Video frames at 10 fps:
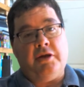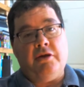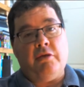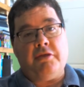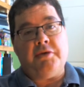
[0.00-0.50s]
They're
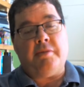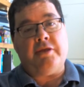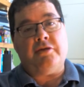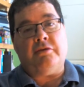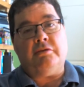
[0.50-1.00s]
not
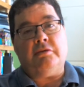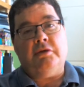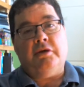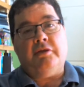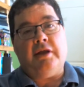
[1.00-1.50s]
three-dimensional.
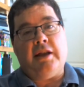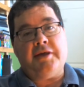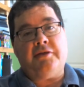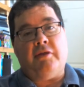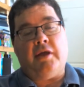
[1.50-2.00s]
They're
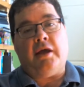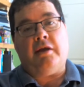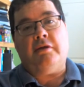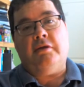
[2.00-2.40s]
less than that.